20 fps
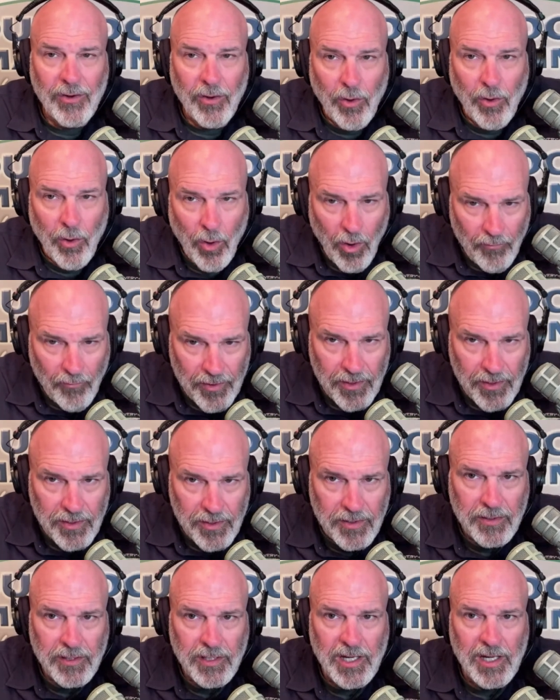over
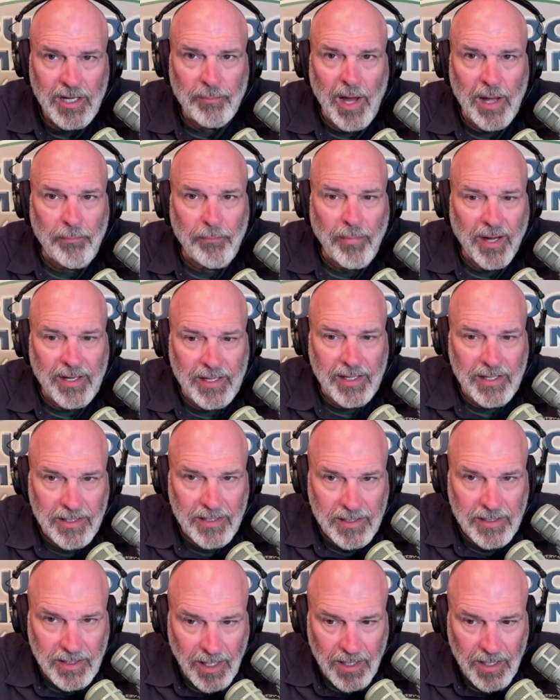to my buddy
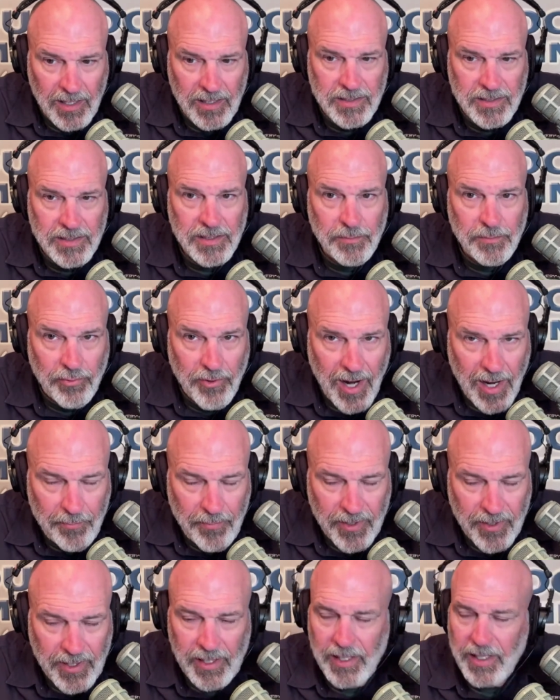Doug's
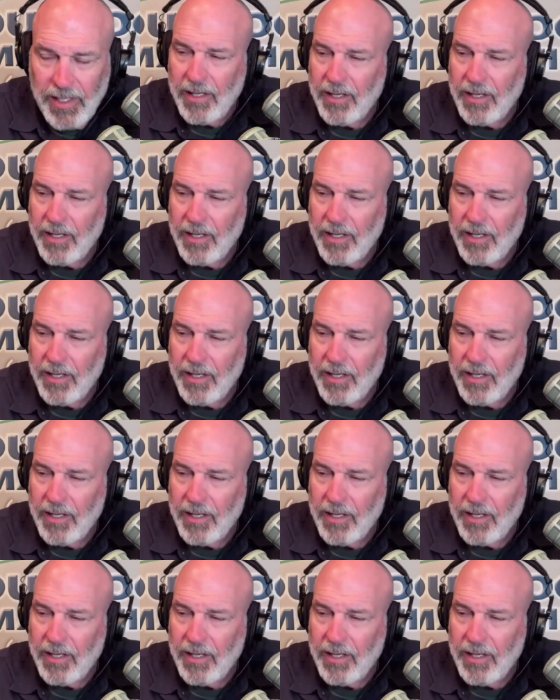property.